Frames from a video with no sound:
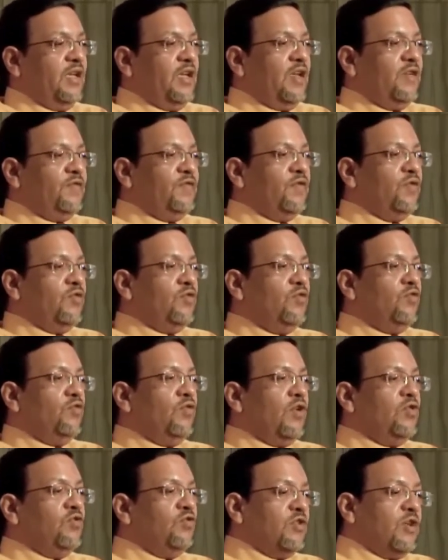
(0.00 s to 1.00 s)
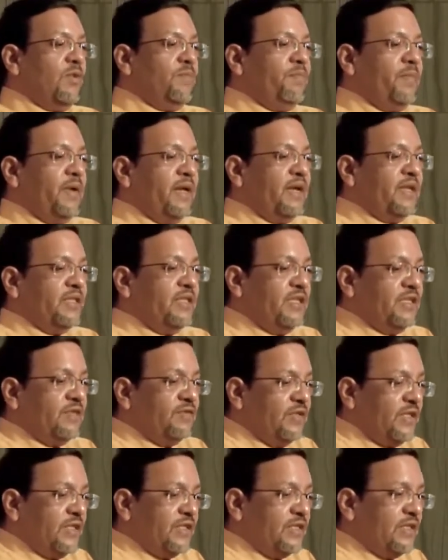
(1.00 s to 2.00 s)
If you want to compare this
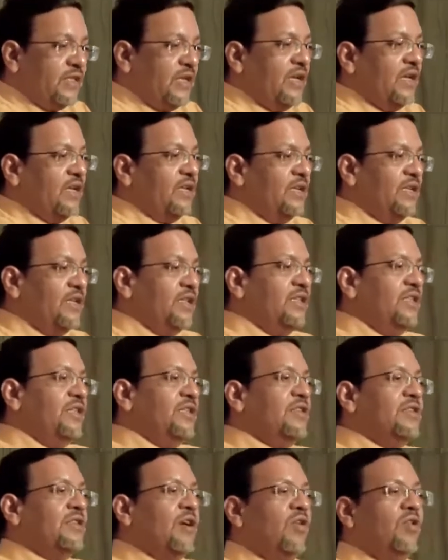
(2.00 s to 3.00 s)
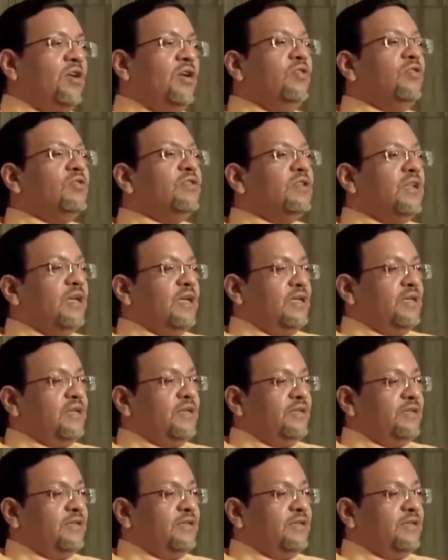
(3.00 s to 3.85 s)
with the sun, this is how it looks like.